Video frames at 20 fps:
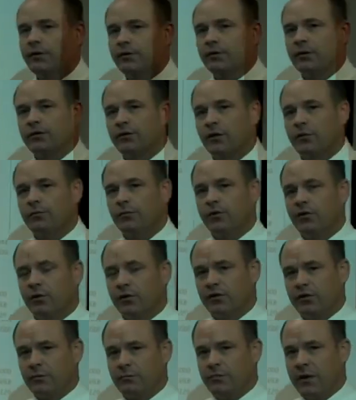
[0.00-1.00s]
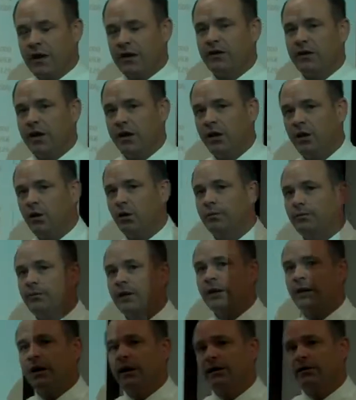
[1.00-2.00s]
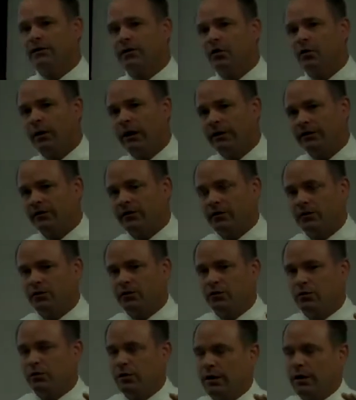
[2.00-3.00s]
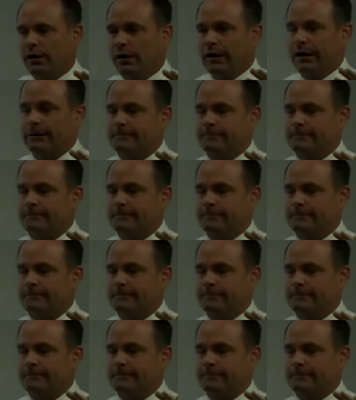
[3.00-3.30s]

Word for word: So it's a big deal. It's going to